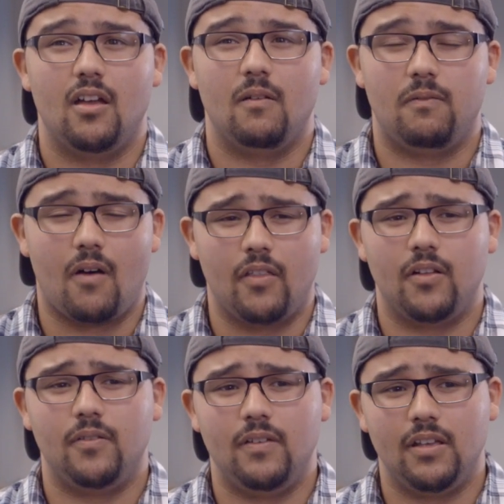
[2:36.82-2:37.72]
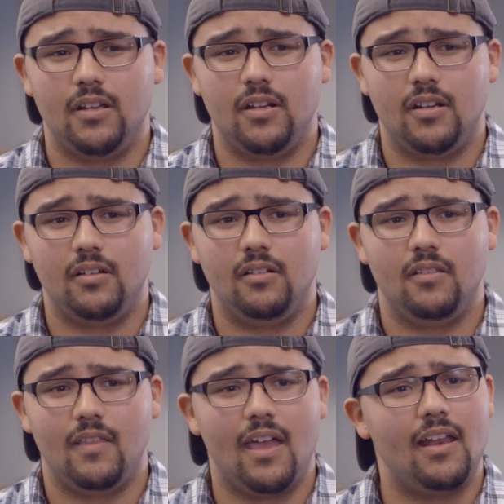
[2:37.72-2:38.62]
father figure
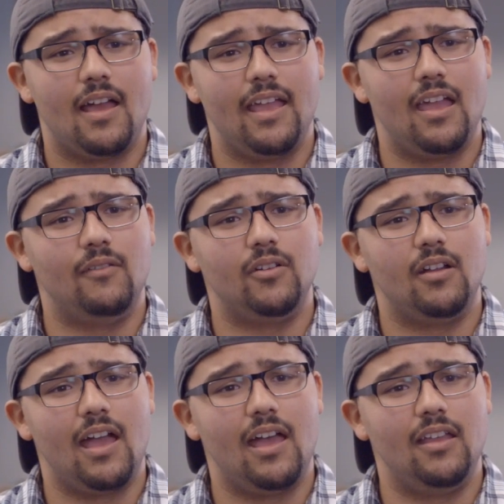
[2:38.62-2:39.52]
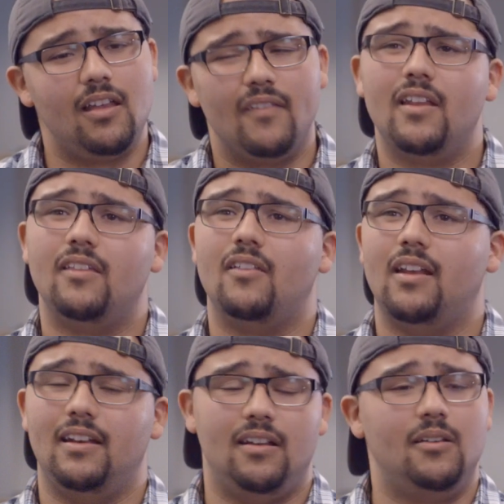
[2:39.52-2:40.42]
that I ever had. Not that I
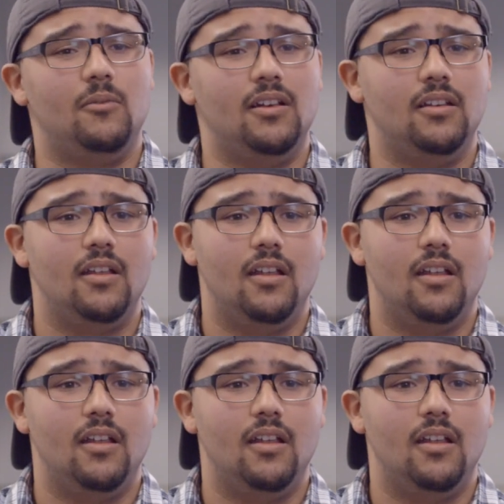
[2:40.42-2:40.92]
thought I needed one,